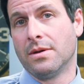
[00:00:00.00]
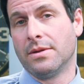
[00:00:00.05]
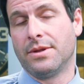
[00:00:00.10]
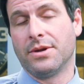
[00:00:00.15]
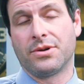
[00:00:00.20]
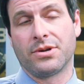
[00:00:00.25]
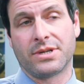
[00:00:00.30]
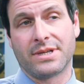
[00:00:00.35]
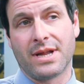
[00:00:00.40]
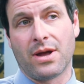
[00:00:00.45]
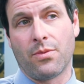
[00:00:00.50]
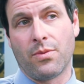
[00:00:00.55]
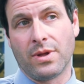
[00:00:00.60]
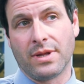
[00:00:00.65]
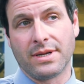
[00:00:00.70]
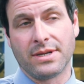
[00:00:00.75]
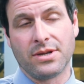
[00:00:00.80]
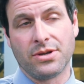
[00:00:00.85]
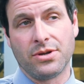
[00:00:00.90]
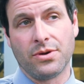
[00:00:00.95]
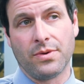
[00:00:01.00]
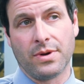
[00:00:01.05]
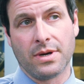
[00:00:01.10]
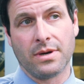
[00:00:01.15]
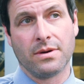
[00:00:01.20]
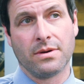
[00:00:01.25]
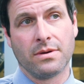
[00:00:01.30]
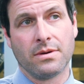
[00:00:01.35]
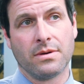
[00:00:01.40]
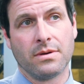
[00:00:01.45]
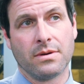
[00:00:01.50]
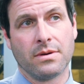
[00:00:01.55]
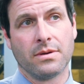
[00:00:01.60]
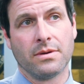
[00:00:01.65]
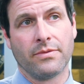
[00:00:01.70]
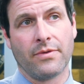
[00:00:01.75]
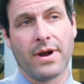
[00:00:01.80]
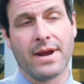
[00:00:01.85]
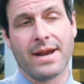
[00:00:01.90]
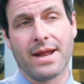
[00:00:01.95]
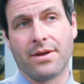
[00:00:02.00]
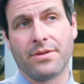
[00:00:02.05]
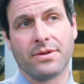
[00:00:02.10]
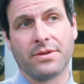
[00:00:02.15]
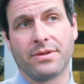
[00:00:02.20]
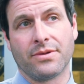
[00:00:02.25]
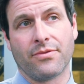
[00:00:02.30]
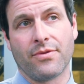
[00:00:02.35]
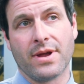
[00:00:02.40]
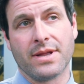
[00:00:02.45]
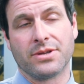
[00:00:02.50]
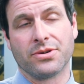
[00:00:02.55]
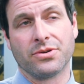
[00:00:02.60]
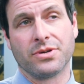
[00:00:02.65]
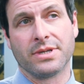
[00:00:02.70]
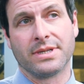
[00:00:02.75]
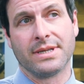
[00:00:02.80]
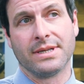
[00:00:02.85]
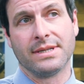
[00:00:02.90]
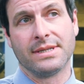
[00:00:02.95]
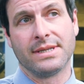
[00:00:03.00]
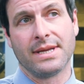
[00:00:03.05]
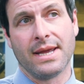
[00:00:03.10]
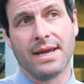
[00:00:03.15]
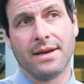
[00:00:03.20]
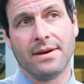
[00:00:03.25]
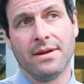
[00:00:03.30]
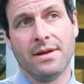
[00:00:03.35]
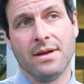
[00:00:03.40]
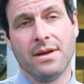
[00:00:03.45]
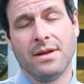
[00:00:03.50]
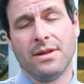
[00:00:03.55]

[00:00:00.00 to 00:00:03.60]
They're just not willing to do it. Right now, the rates are just insane.